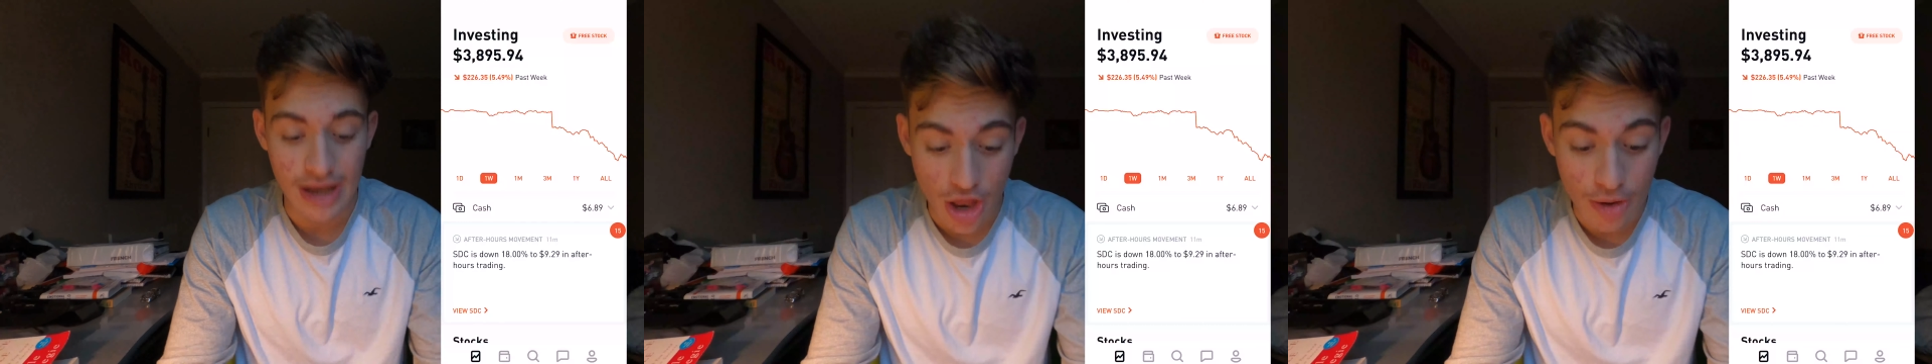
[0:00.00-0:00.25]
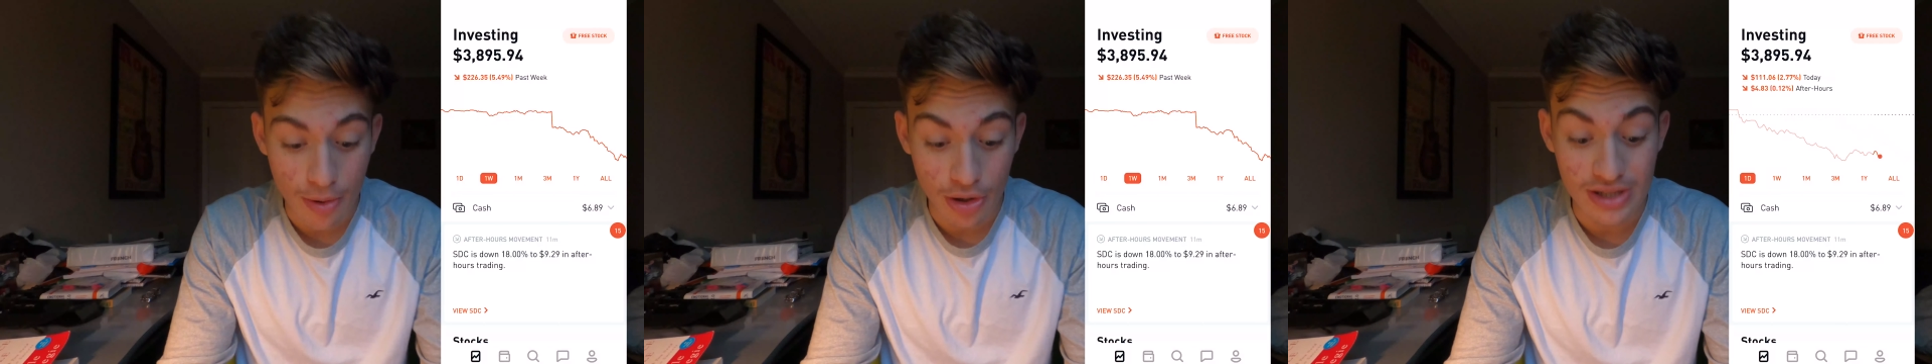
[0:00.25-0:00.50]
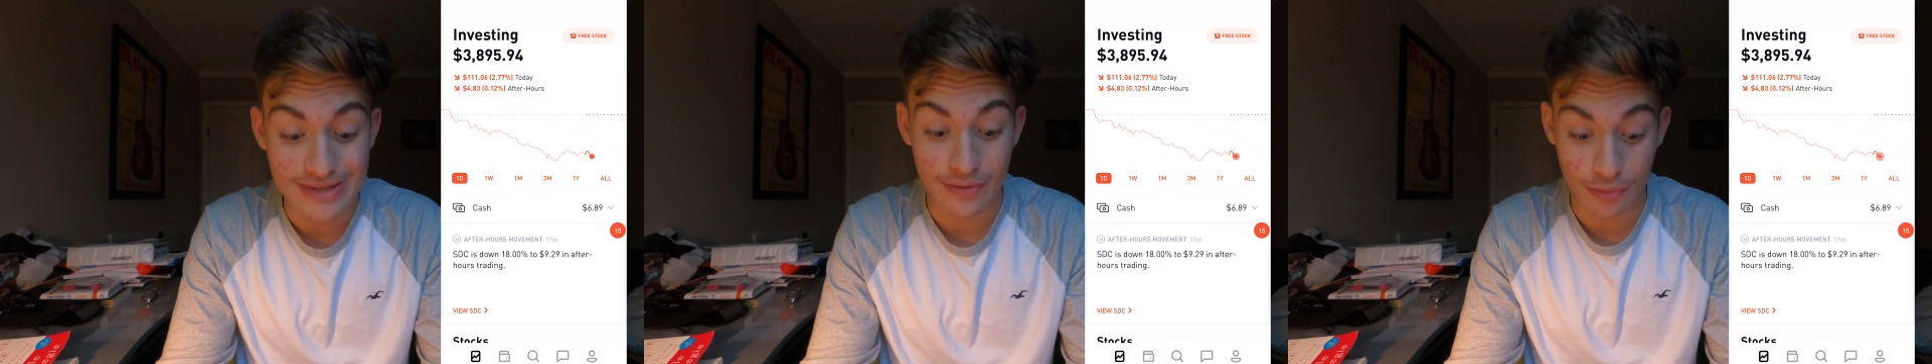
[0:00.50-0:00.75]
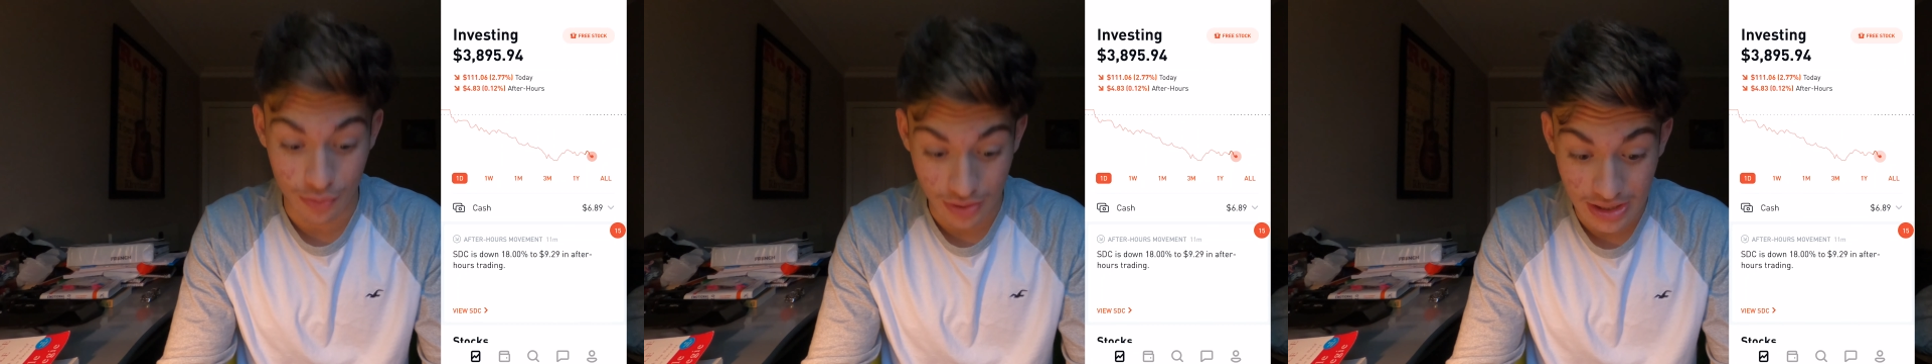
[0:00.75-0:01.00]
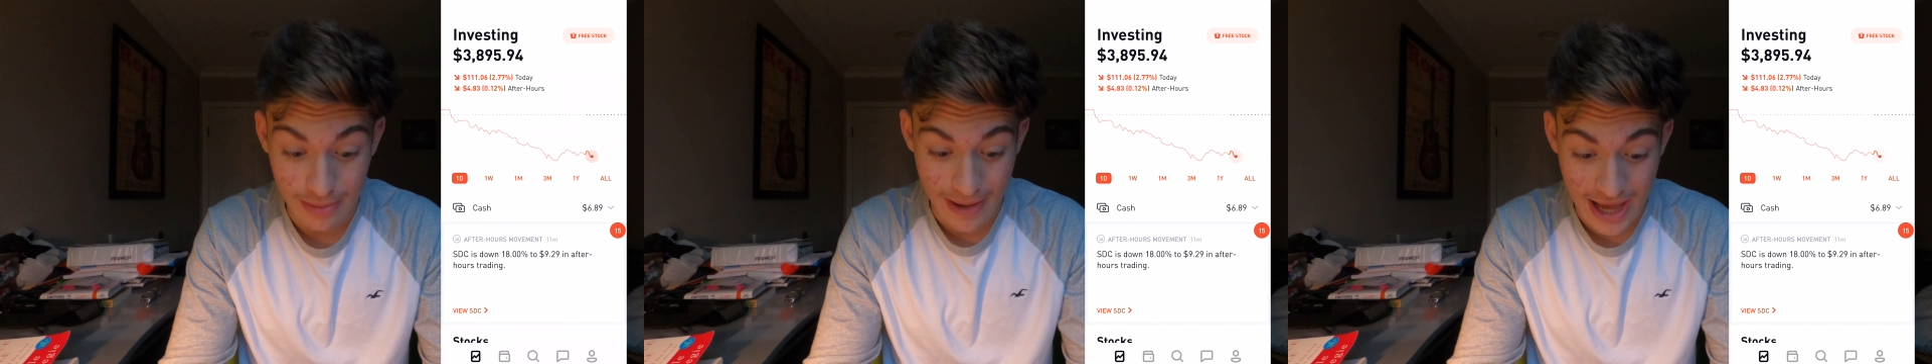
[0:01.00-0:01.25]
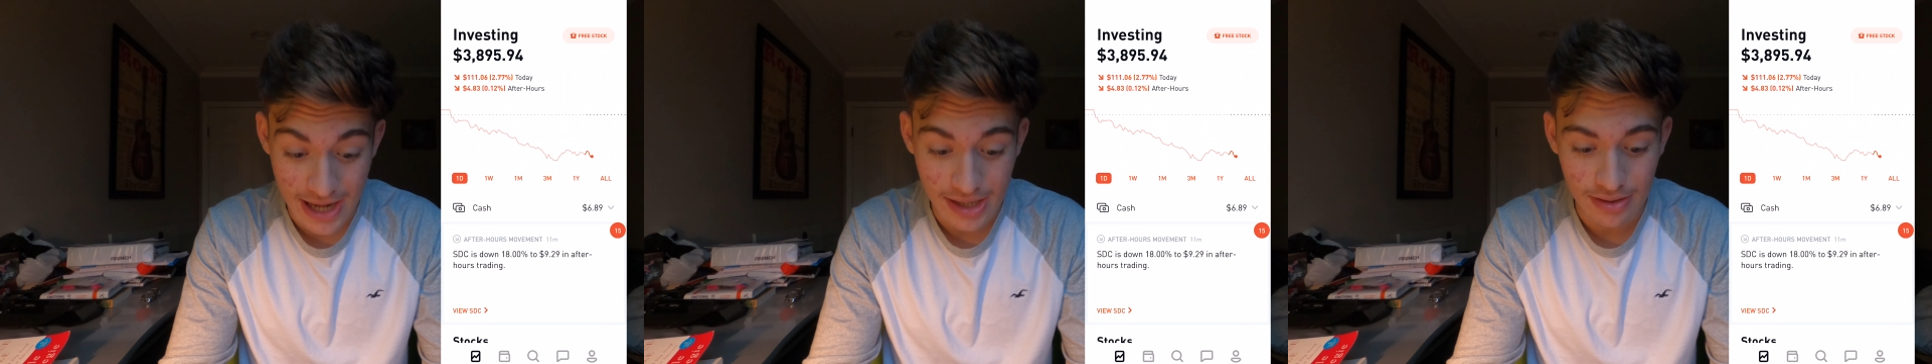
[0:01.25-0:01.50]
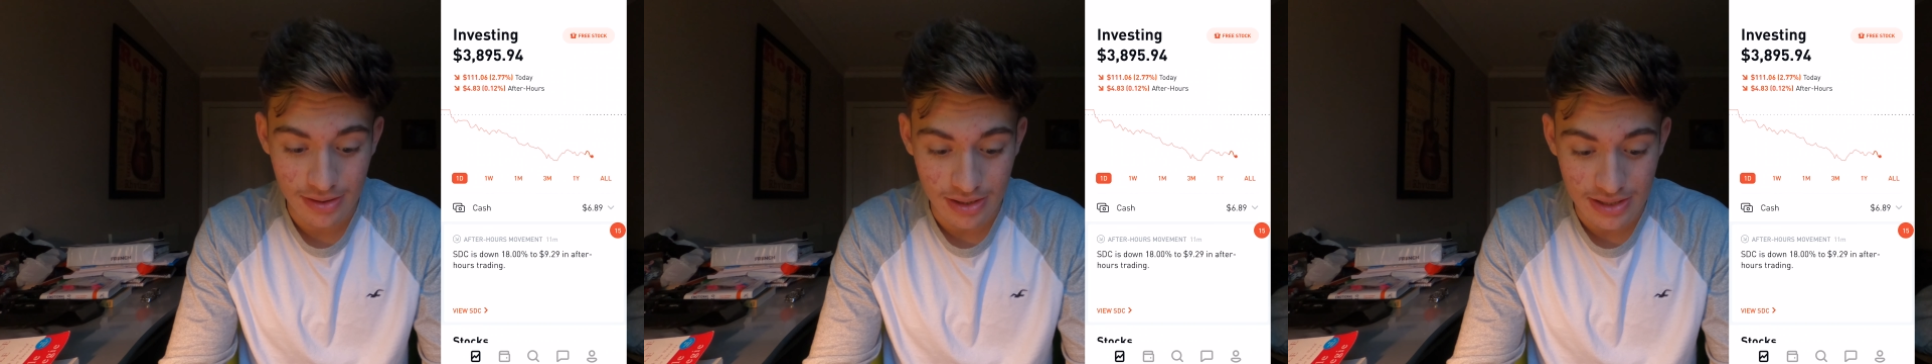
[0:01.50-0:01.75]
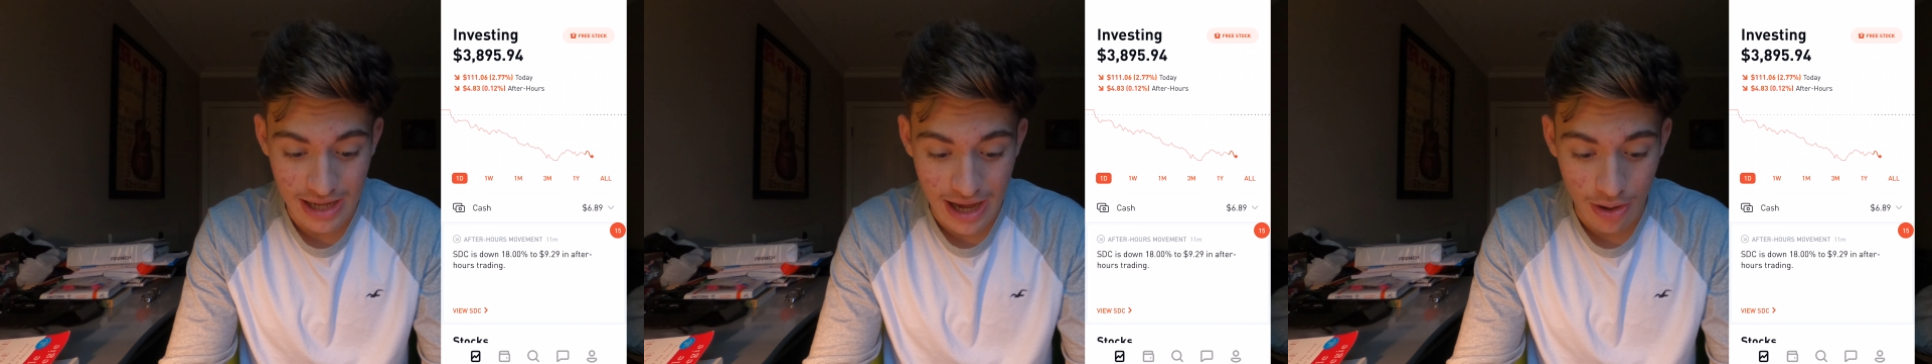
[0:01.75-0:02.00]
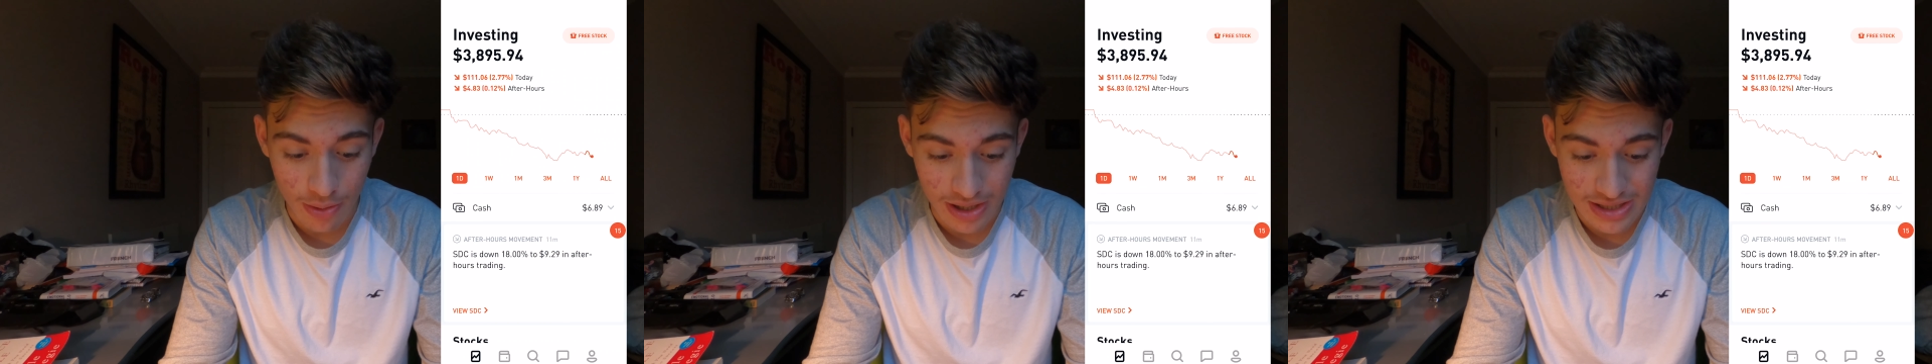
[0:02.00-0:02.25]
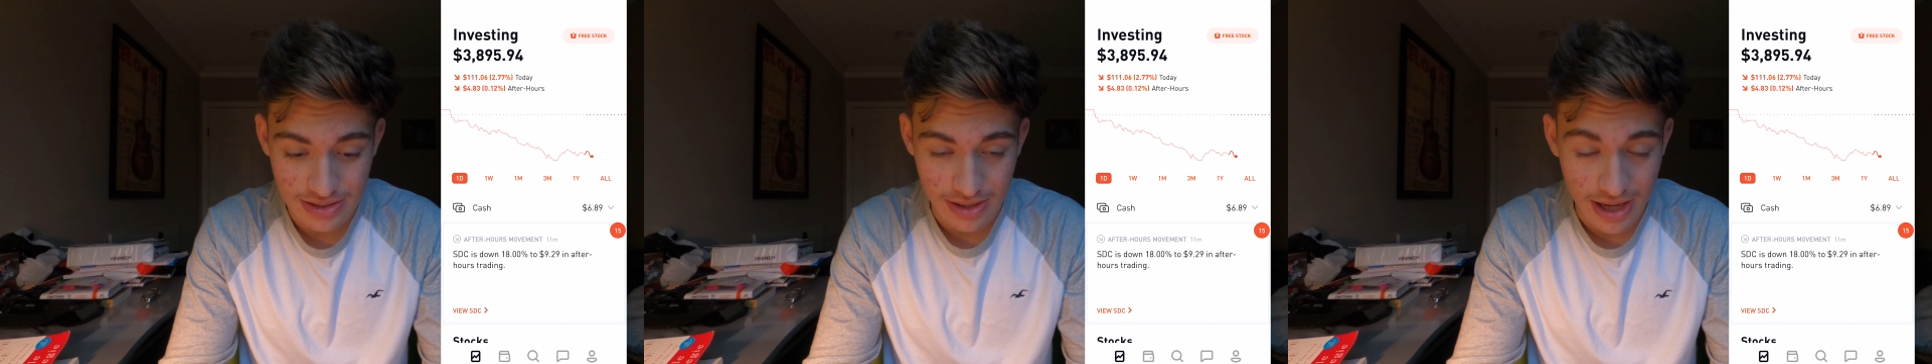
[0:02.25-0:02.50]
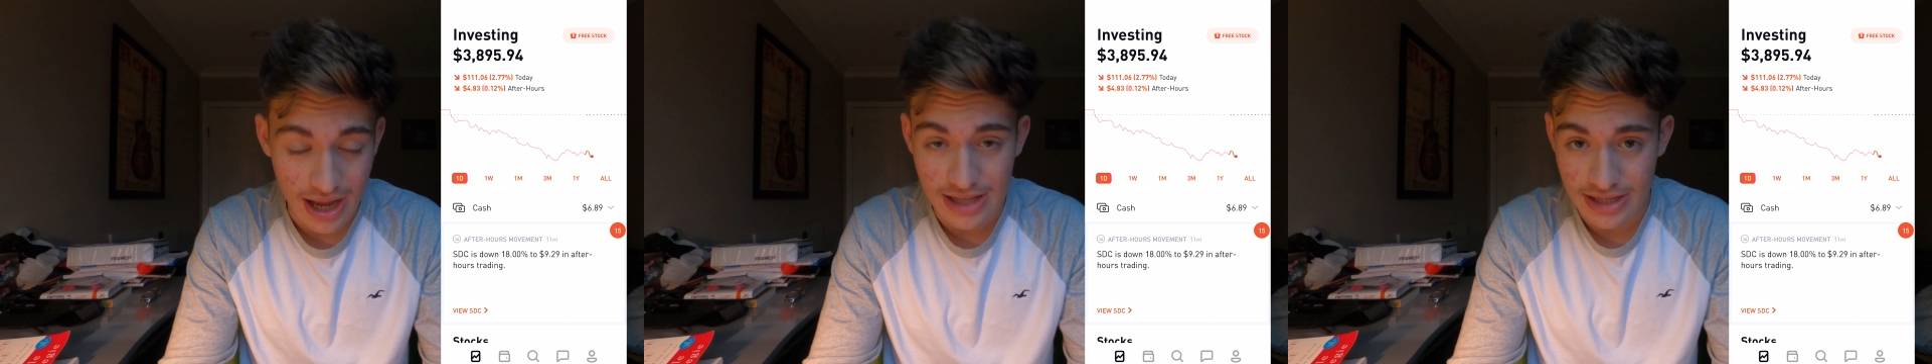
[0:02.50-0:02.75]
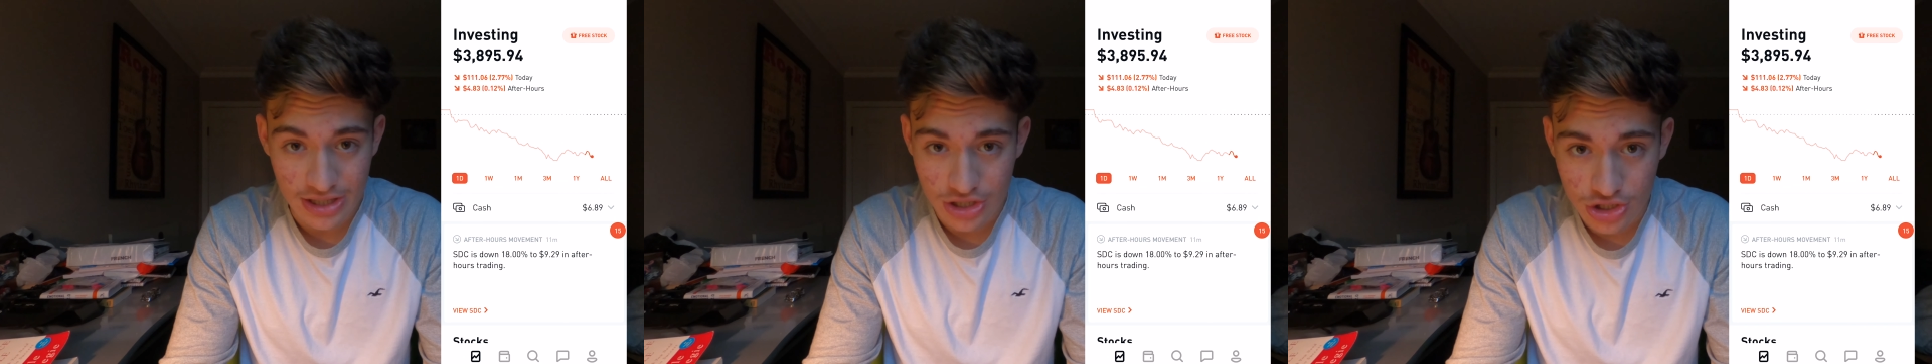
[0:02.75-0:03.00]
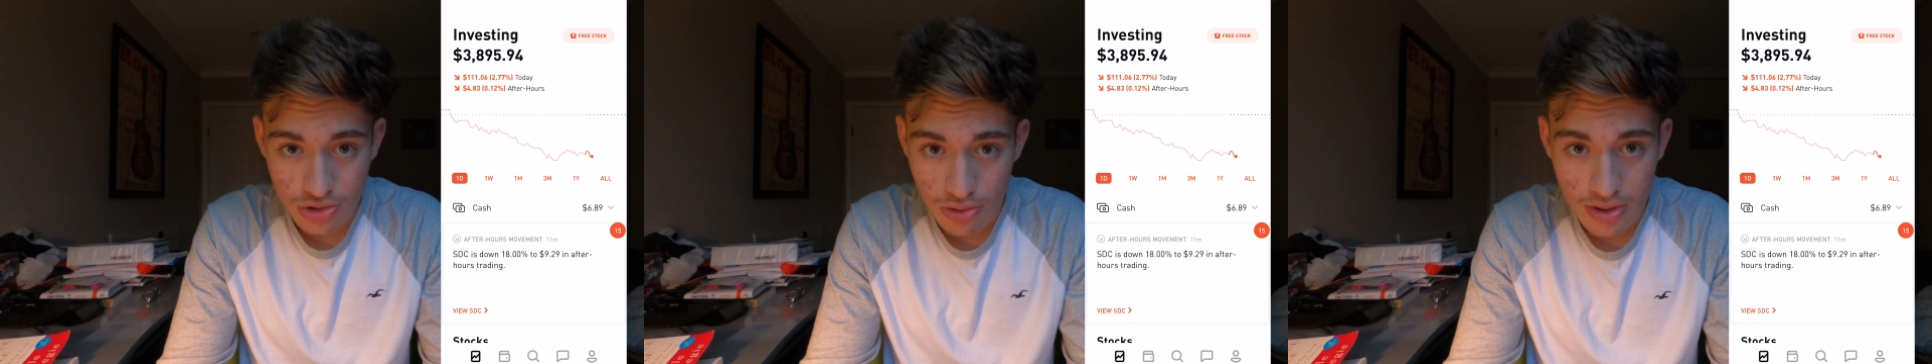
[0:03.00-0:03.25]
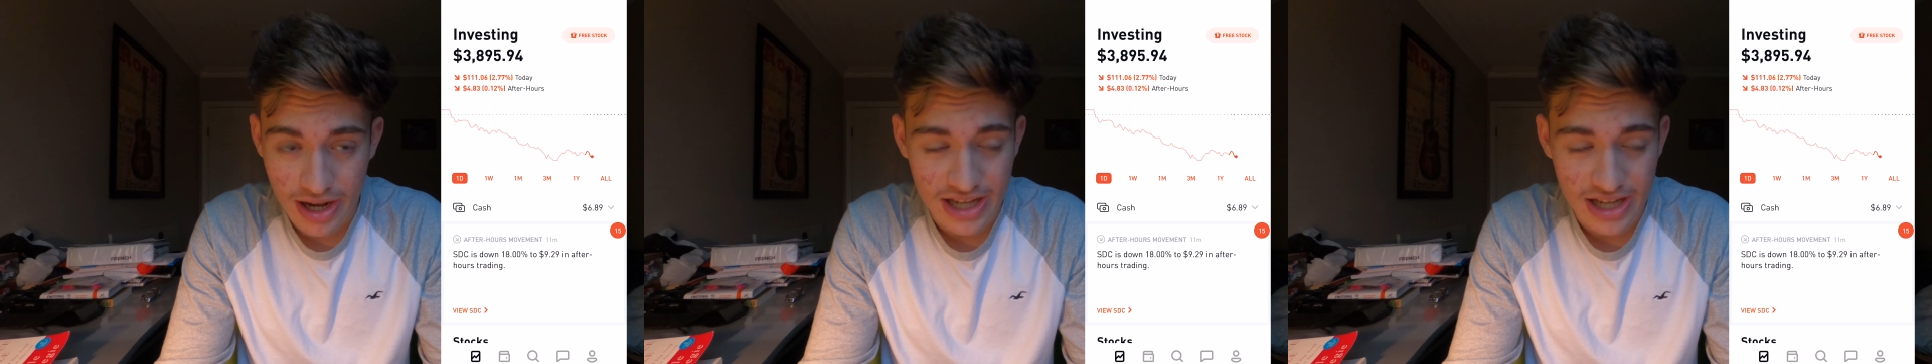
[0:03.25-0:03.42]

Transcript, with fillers: Now the market's really bad. The Dow has, like as I just showed you